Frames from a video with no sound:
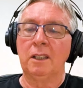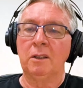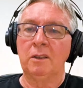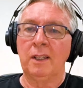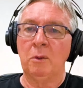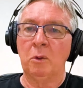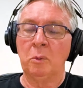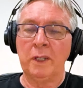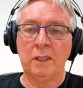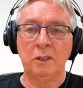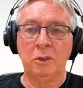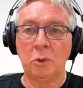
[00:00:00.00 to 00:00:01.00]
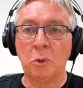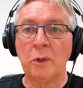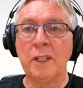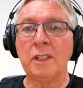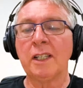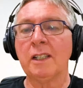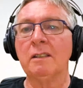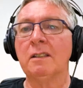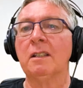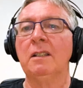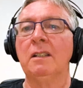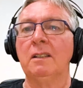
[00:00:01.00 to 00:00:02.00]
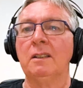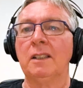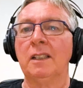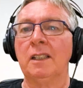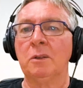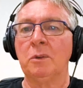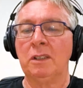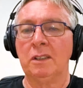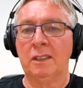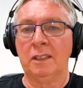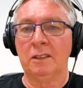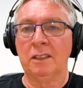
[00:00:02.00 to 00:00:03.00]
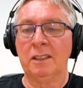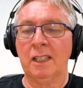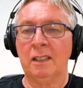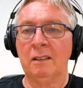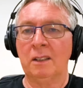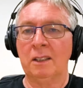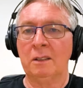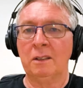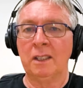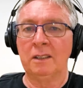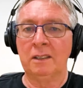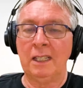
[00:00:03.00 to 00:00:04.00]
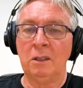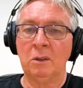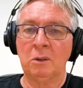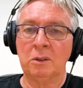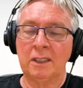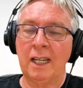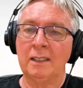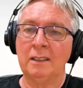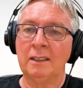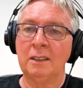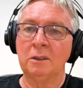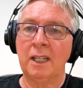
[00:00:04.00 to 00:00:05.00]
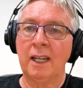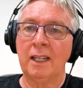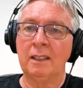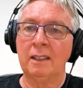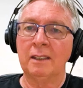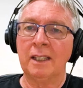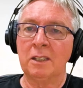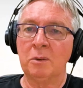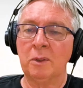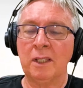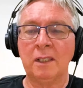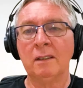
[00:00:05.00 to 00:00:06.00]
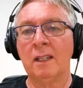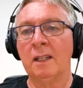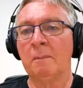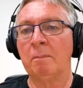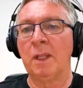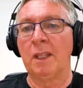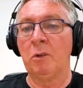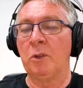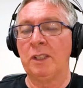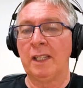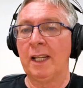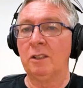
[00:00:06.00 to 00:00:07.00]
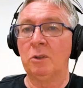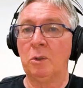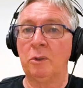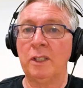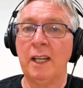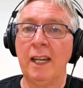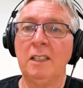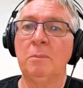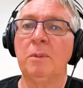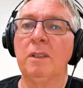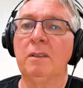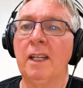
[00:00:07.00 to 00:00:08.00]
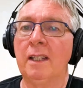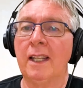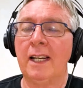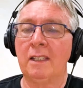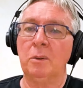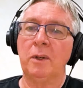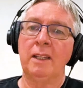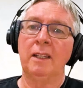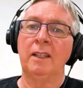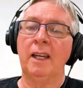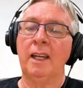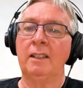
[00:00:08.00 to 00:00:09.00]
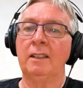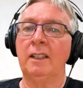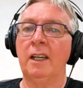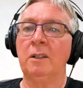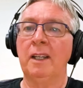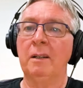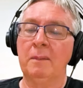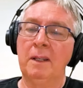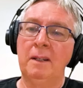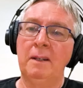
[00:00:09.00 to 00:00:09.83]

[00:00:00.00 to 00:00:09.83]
So they all went to storage heaters, which is, as I said, either a steel or a stainless steel tank, and that's when they've always had the storage tanks, but yeah, that's the way that they can go now.